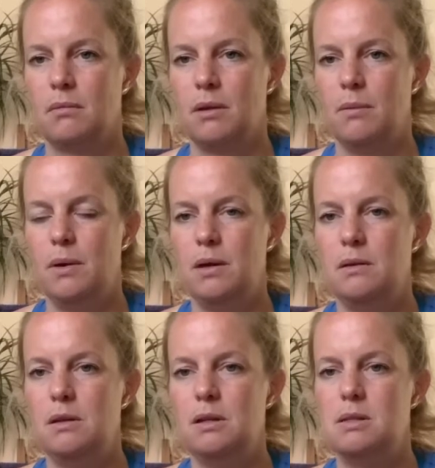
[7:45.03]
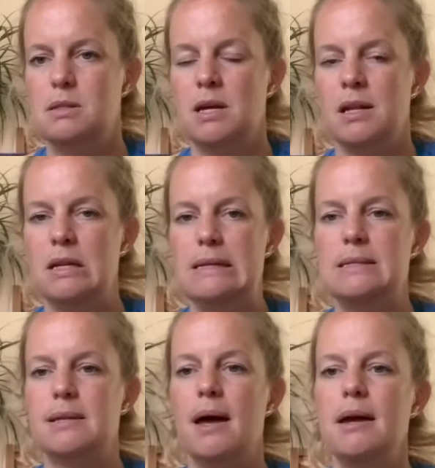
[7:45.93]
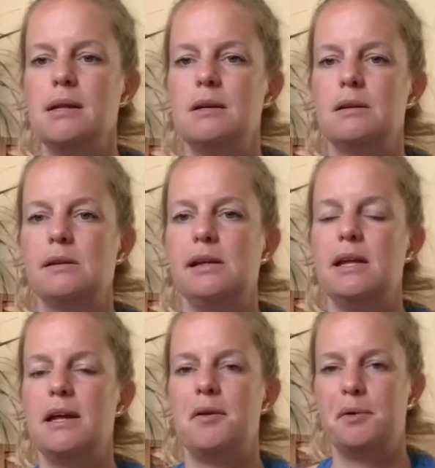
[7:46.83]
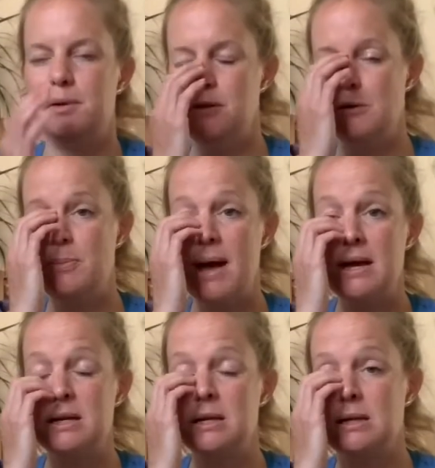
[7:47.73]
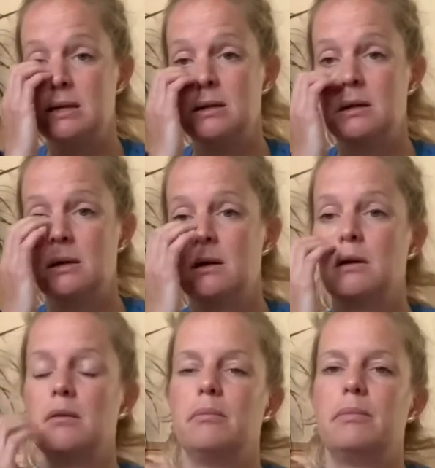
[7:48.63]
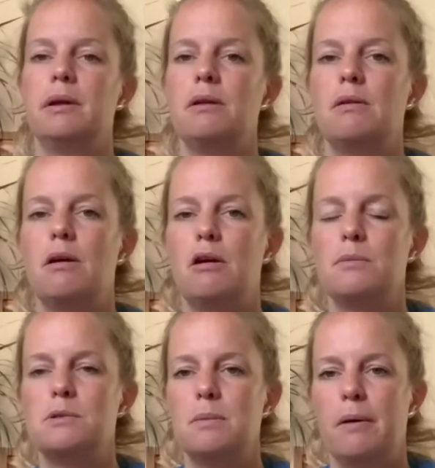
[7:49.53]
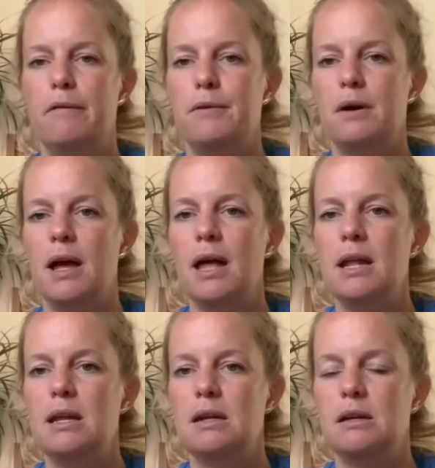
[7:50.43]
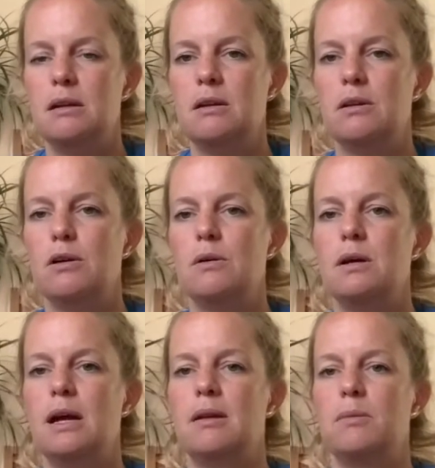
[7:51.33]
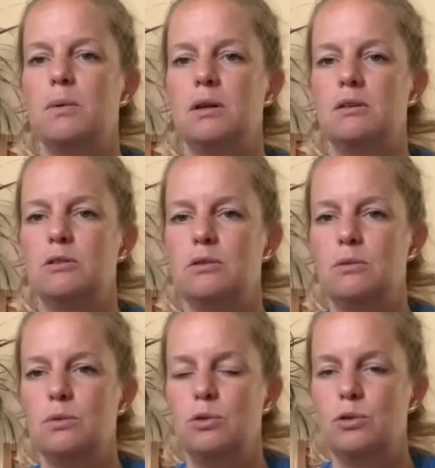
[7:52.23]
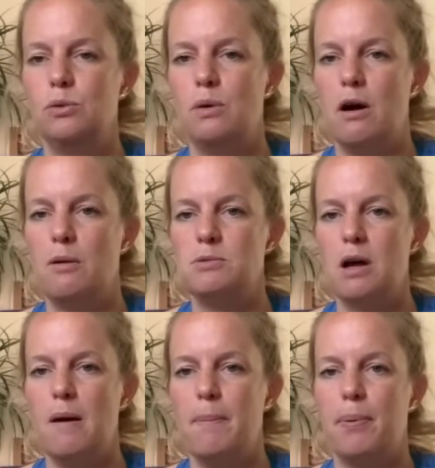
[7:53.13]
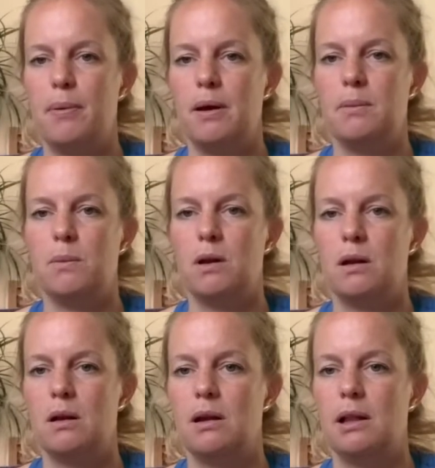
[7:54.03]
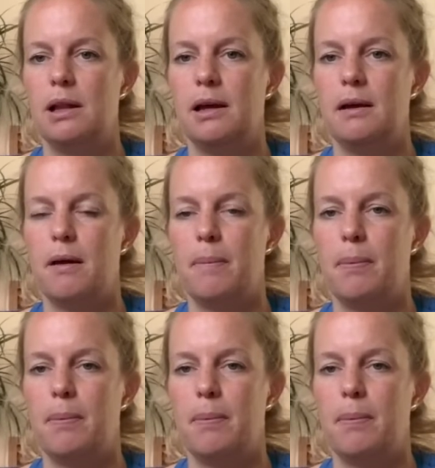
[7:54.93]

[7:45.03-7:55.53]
When you did 10 each side, you're gonna lay down on your back, bring your arms above your head, and you go again with 2 arms up and 1 leg up.